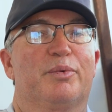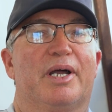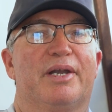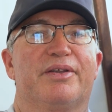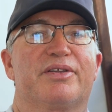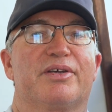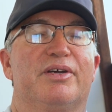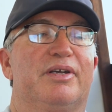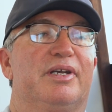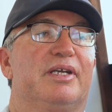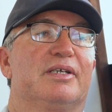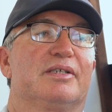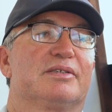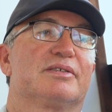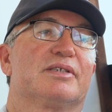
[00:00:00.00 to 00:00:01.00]

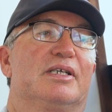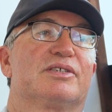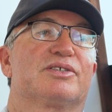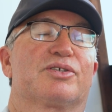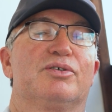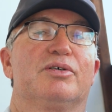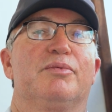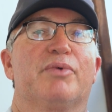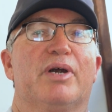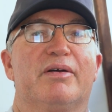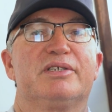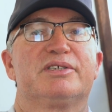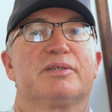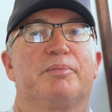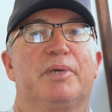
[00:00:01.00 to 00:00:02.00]
1:30. It's good.
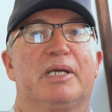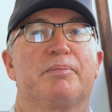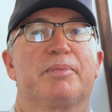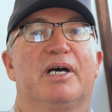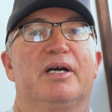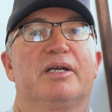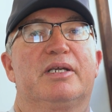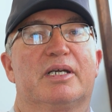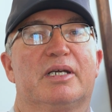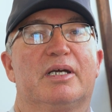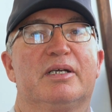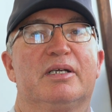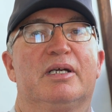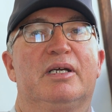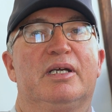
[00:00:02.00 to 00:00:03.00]
Whereas the big boat,
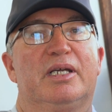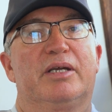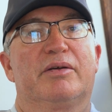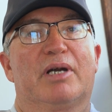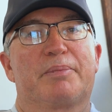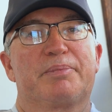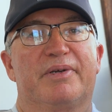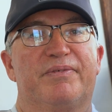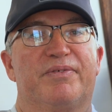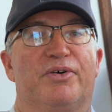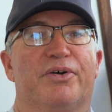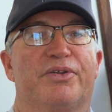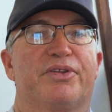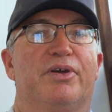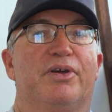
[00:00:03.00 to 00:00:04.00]
you're up at
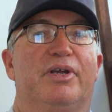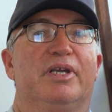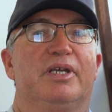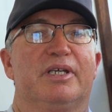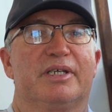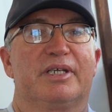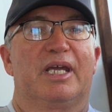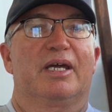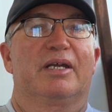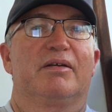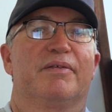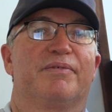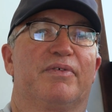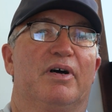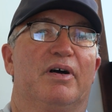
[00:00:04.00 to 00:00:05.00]
4:30, you're down
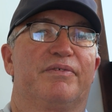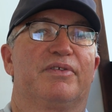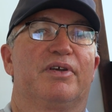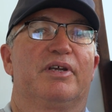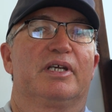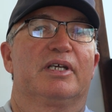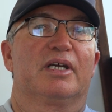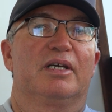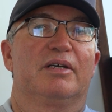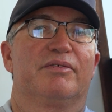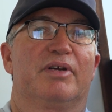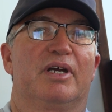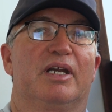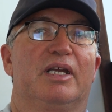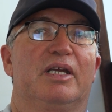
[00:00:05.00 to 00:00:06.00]
here at 5:30 getting
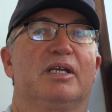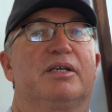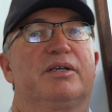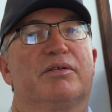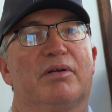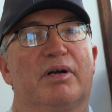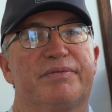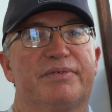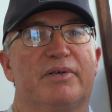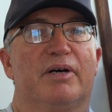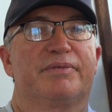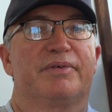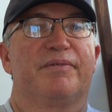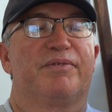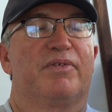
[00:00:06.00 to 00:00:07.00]
ready, and you're off
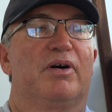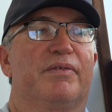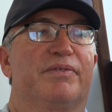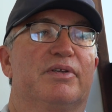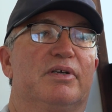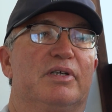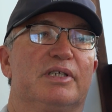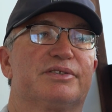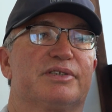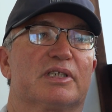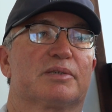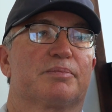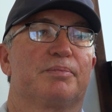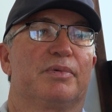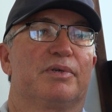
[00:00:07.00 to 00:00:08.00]
at 5:30,
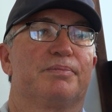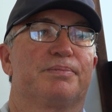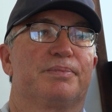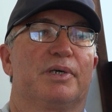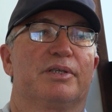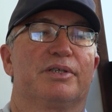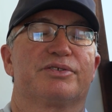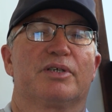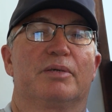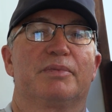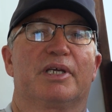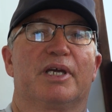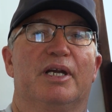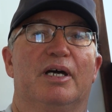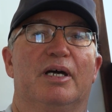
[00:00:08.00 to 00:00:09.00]
6 by the time
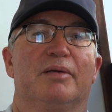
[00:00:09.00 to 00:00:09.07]
you get